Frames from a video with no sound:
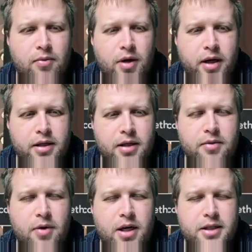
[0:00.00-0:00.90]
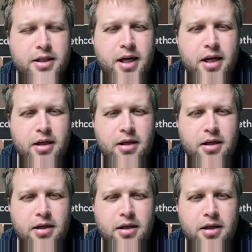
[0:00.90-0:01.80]
I didn't want to stay
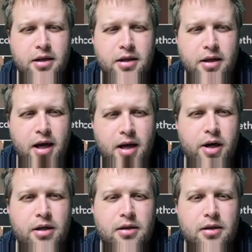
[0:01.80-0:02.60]
in the library.